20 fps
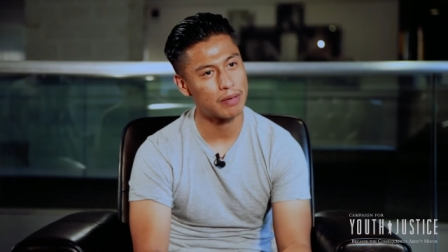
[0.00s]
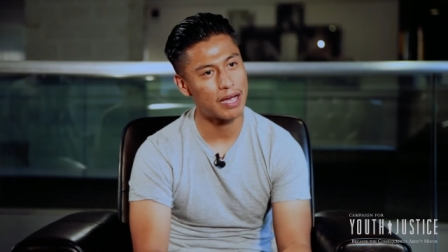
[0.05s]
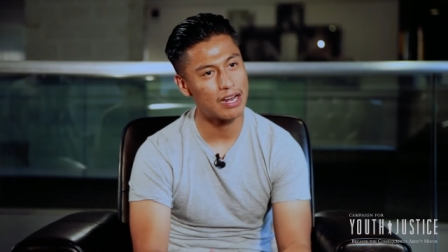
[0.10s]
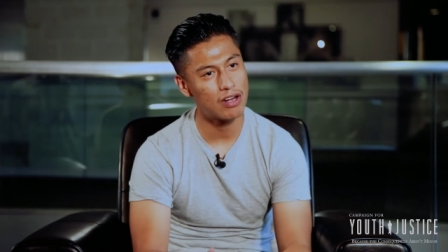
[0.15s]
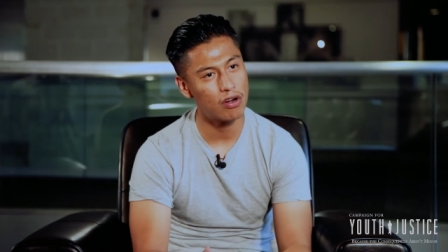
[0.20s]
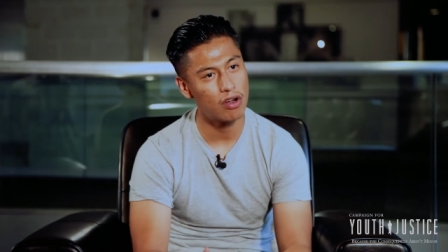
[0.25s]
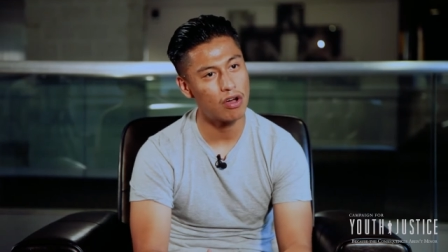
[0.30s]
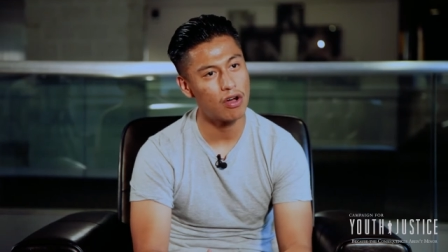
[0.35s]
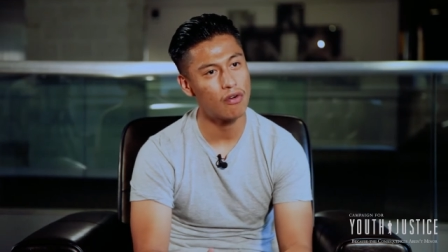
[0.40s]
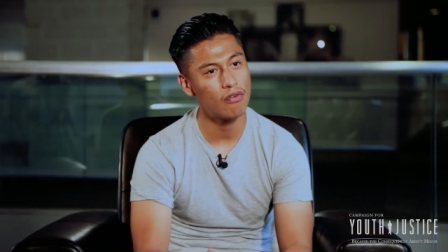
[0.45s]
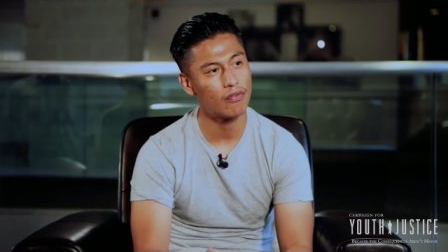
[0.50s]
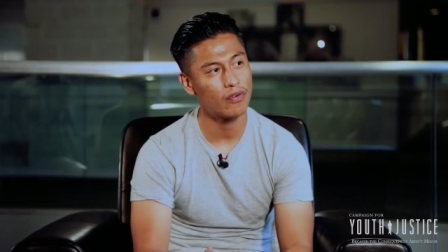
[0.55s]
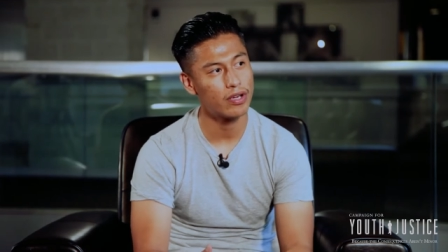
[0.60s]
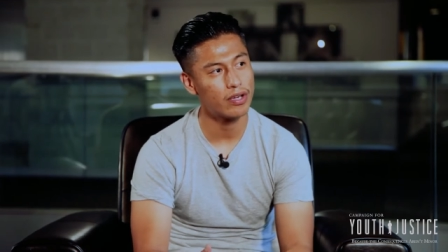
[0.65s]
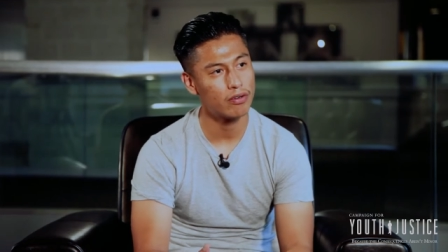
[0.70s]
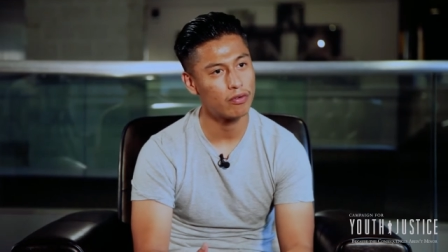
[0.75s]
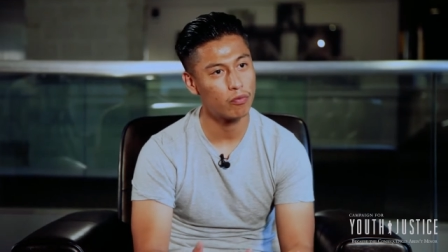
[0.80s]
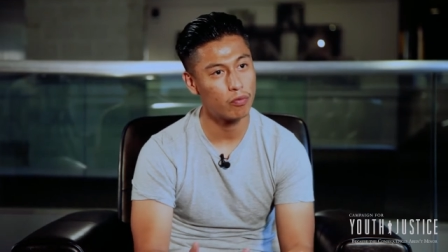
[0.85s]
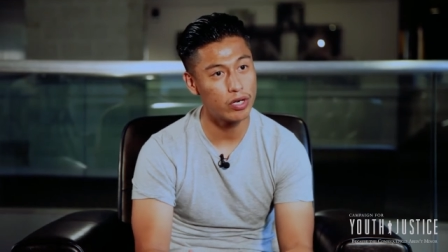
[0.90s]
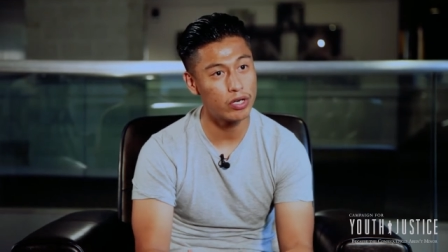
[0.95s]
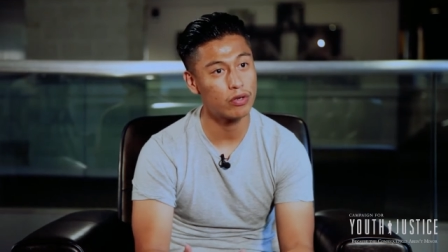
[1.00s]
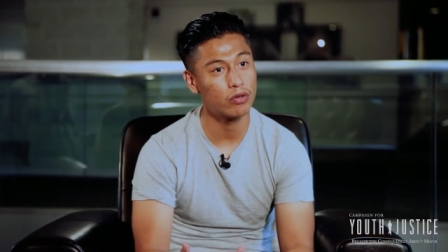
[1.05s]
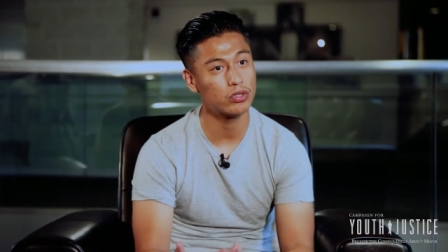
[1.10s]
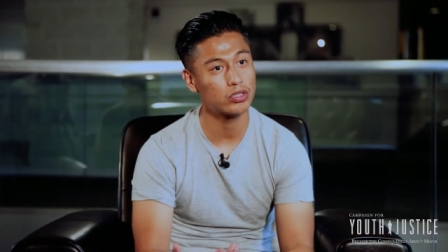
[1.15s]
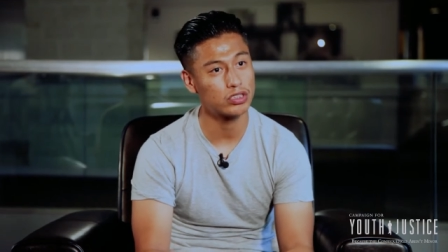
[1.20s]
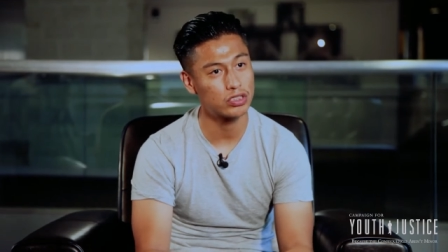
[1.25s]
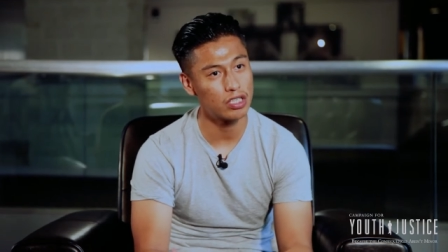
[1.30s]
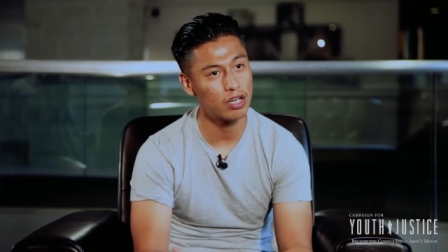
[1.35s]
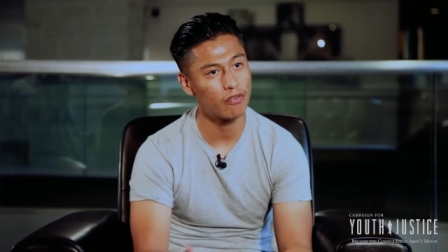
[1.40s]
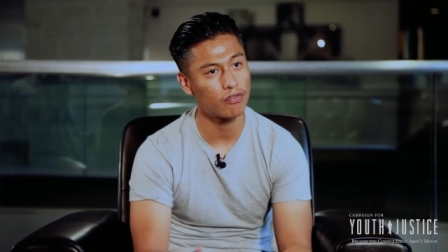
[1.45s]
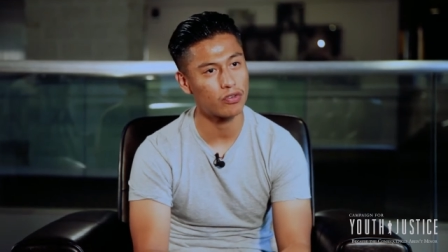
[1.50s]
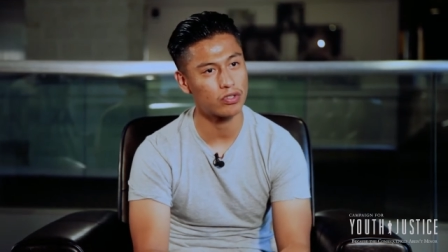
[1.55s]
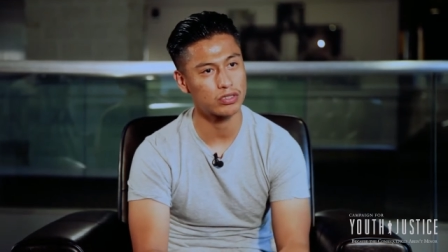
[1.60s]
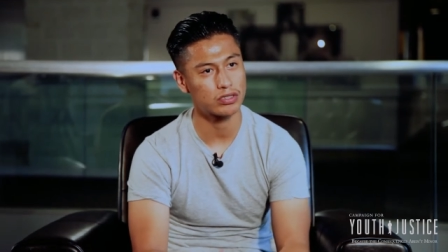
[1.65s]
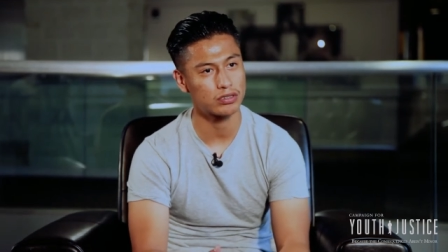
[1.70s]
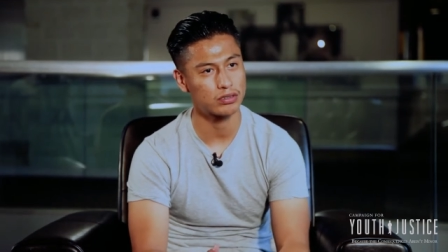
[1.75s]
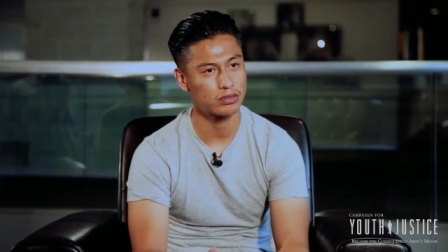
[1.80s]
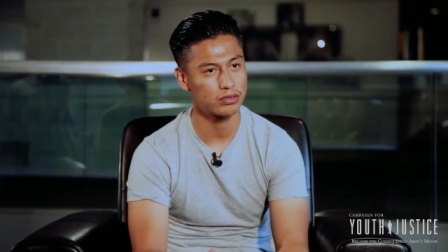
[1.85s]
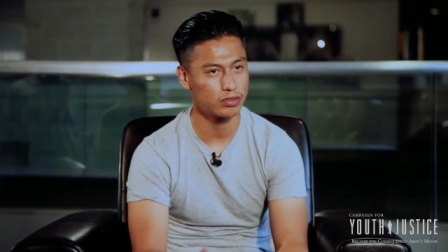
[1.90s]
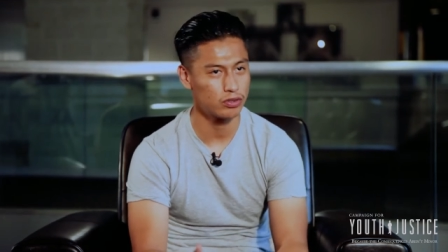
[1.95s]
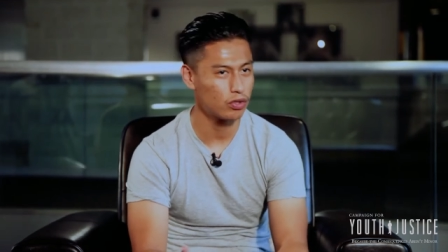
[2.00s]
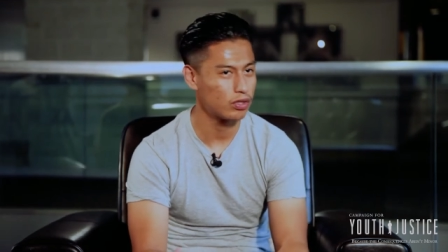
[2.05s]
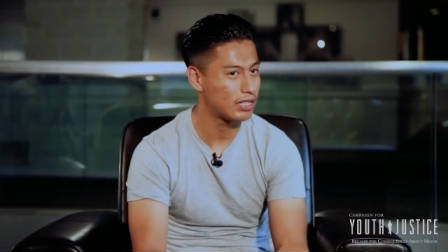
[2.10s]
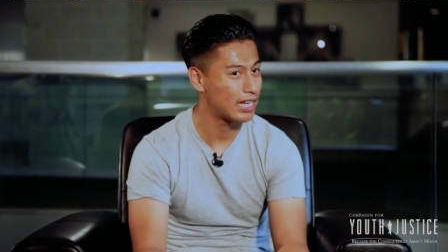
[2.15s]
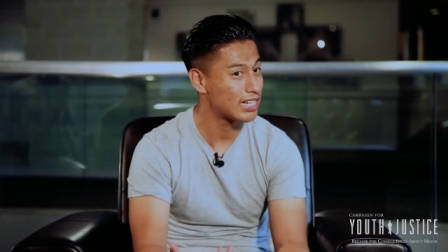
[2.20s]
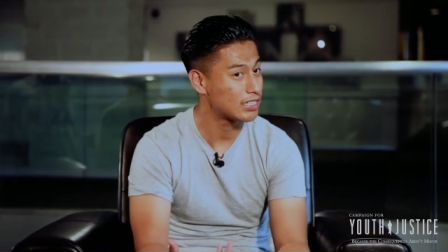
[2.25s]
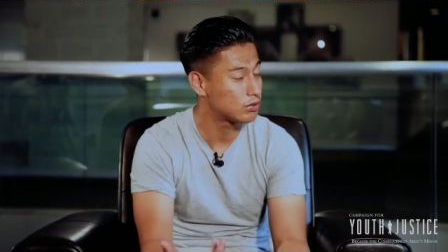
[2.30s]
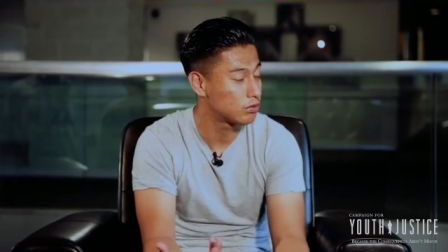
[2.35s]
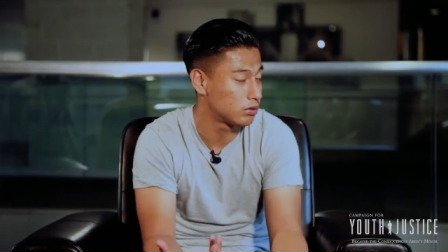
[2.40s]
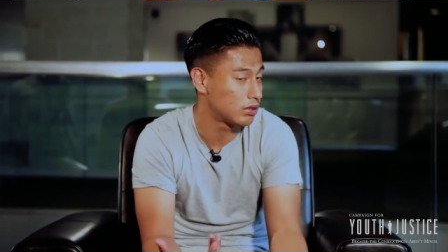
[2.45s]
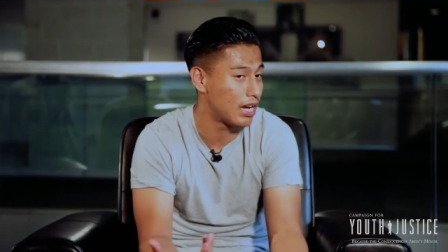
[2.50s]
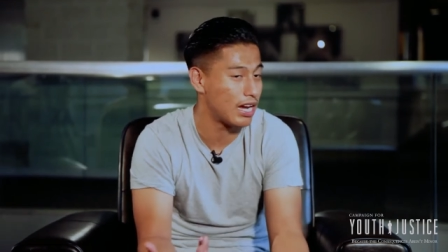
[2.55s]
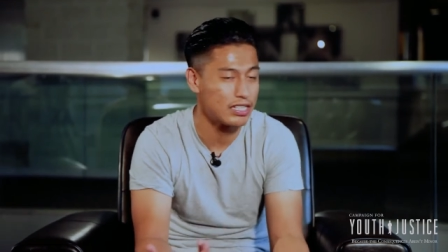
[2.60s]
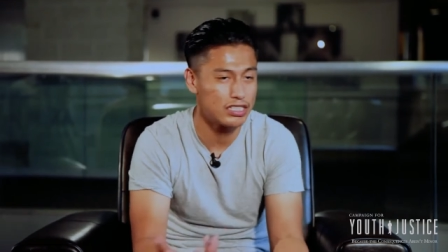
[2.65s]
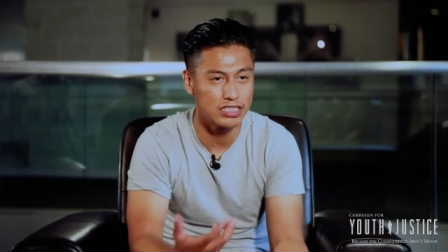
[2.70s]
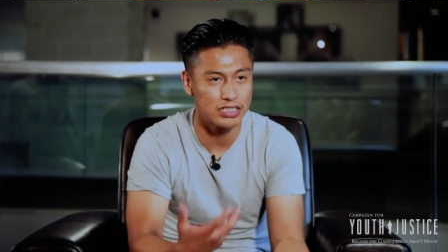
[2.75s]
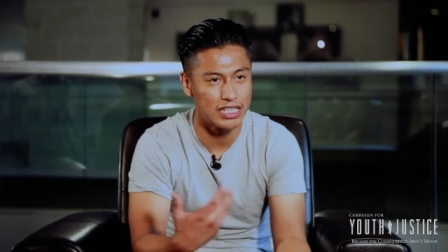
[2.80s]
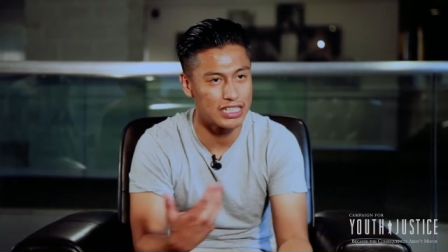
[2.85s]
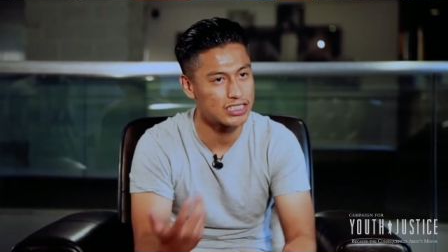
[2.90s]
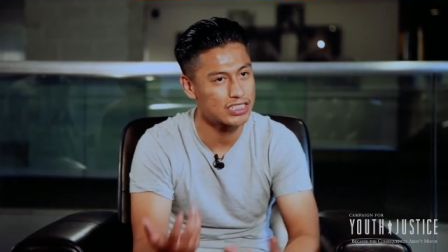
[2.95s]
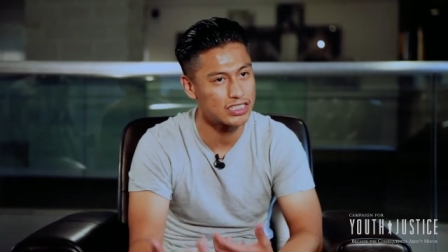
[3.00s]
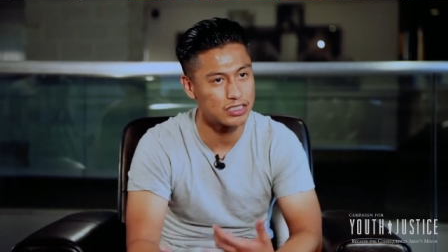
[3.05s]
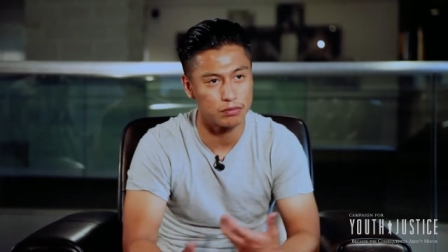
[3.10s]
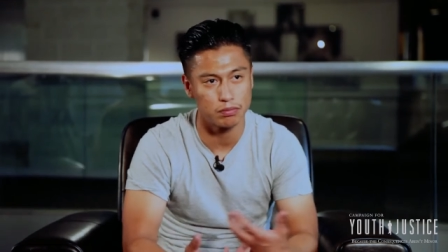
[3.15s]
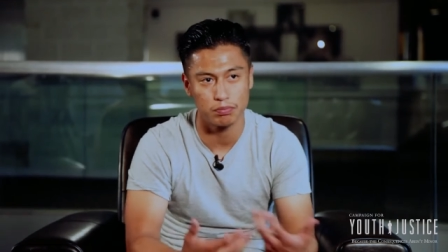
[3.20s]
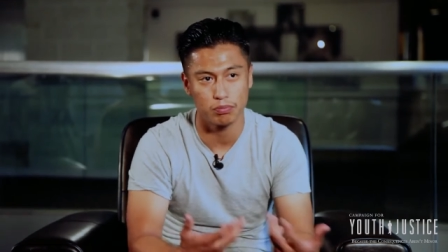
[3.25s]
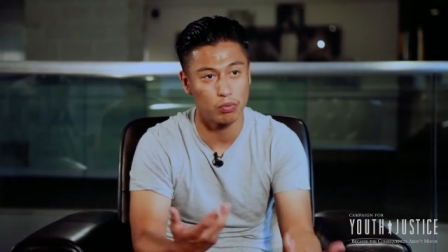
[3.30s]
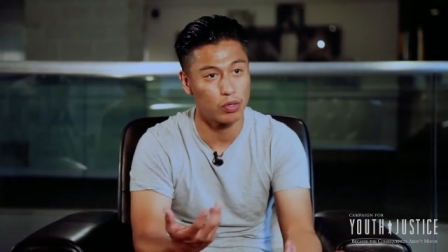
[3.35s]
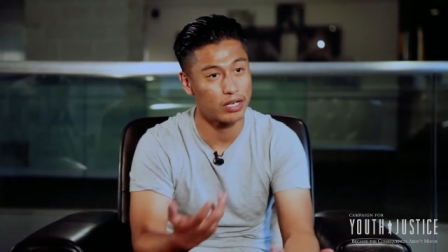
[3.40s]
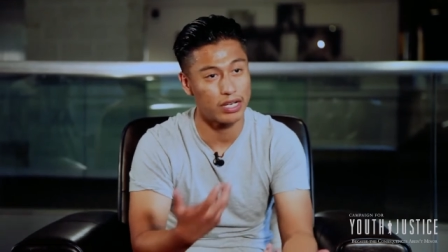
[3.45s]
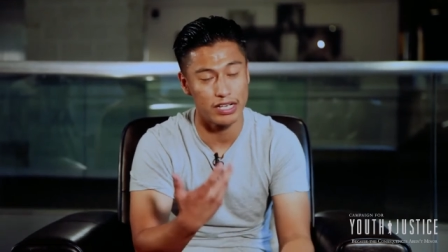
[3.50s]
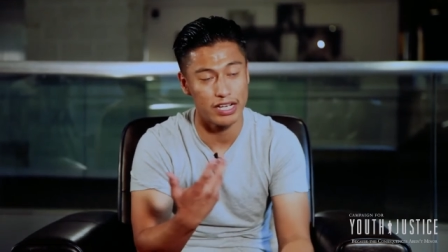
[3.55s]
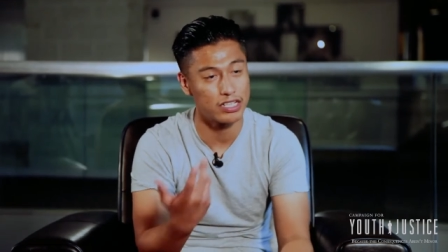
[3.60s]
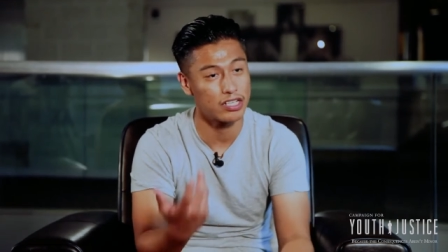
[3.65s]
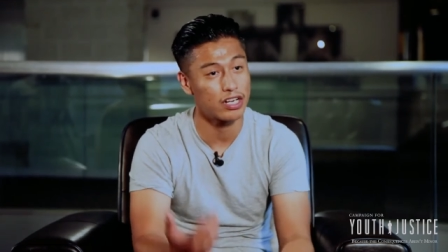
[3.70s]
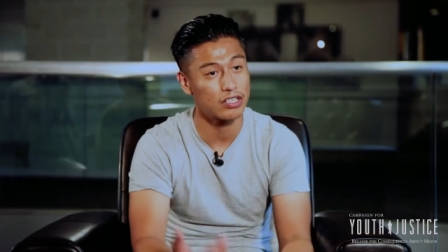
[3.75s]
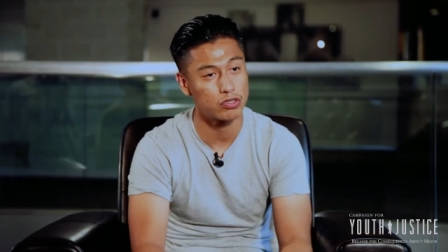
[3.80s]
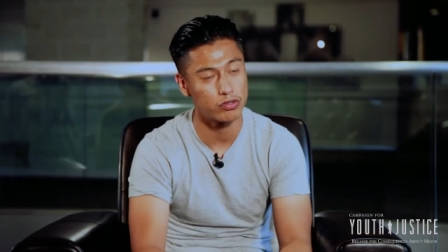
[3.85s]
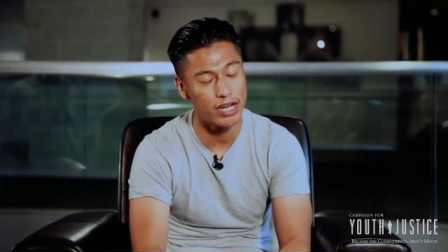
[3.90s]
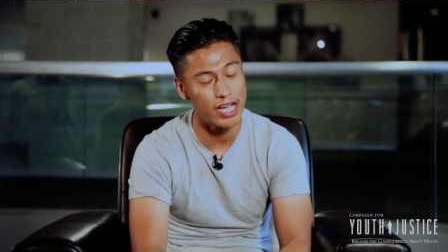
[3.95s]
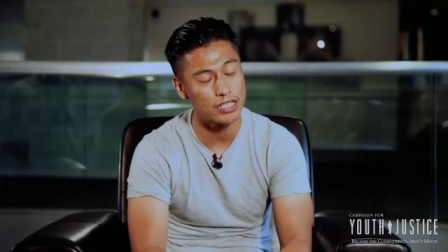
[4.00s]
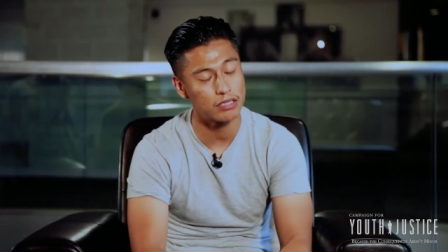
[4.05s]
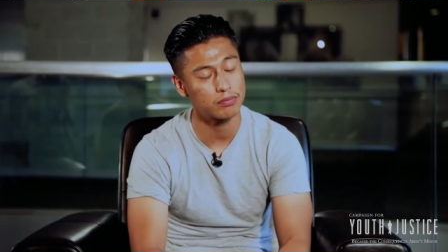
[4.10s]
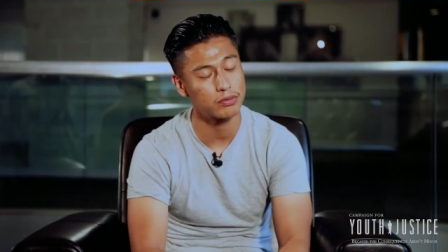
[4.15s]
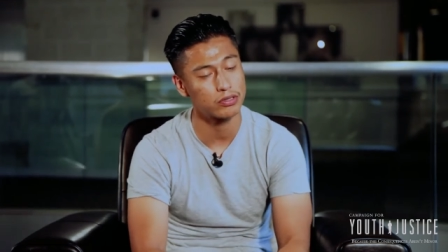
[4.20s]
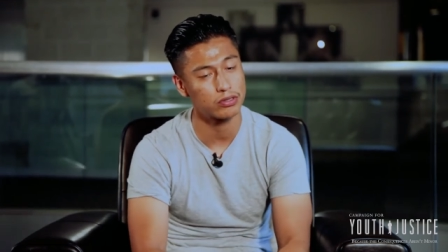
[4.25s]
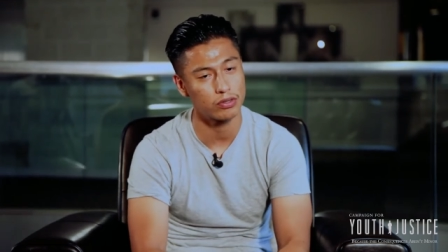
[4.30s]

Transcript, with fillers: I love real stuff, because you know that's I just that's just what it attracts me.